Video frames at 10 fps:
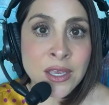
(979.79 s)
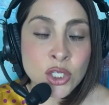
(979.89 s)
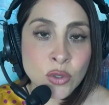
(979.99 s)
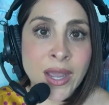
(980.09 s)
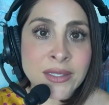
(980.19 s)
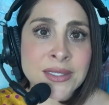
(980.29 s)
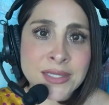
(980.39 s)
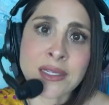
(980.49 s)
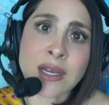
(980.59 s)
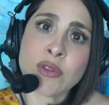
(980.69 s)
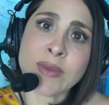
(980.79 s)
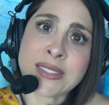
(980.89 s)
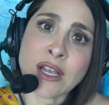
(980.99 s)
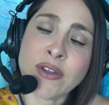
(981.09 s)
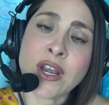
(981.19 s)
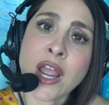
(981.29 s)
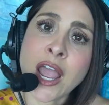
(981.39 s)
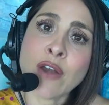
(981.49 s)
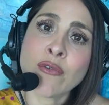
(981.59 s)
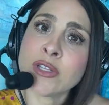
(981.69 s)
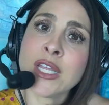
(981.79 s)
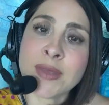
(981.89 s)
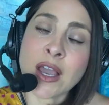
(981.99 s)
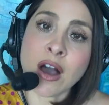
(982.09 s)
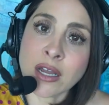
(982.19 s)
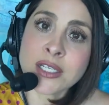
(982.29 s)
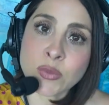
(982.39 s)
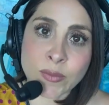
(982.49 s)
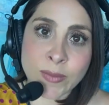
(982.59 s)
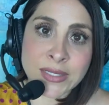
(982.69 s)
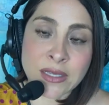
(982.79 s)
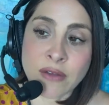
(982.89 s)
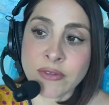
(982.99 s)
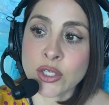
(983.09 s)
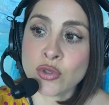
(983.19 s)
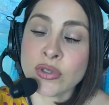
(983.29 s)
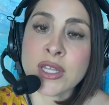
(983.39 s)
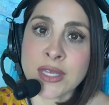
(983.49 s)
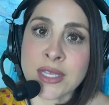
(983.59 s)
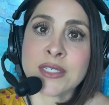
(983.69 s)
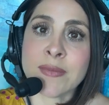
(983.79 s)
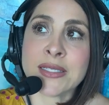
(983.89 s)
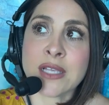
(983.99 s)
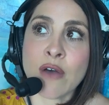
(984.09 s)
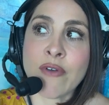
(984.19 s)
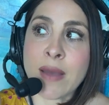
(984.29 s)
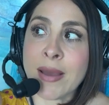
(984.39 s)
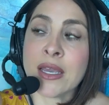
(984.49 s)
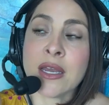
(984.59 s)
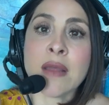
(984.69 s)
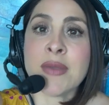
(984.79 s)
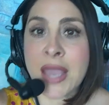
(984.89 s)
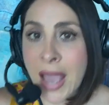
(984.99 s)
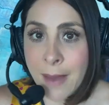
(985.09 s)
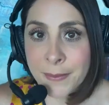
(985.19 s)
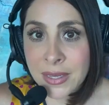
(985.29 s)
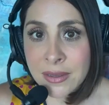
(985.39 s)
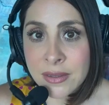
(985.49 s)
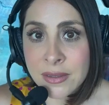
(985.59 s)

So I had to sit down with myself and really be honest with myself, like truly think to myself, am I going to be happy